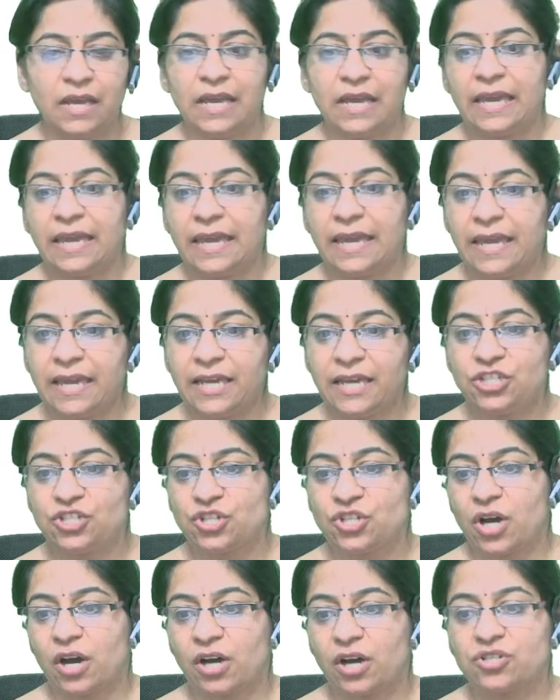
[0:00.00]
he
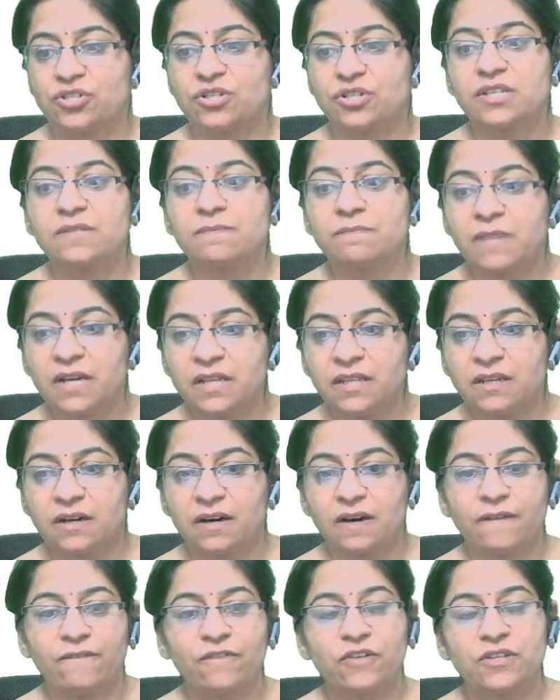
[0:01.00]
charged his
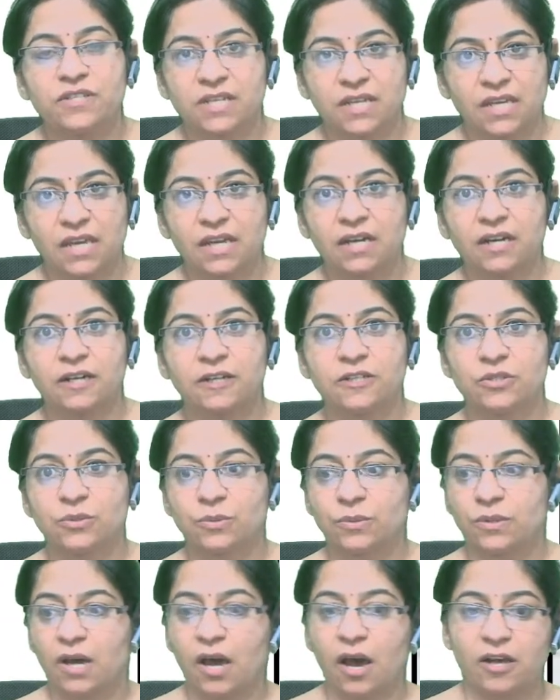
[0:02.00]
mother for taking her to
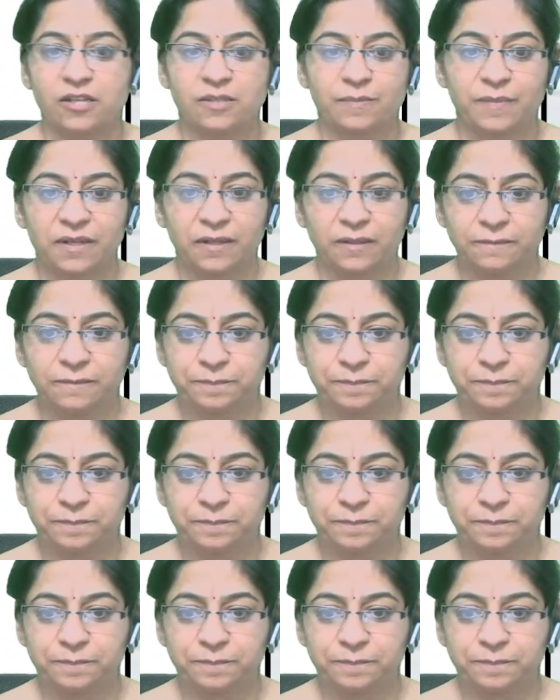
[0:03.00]
the hospital.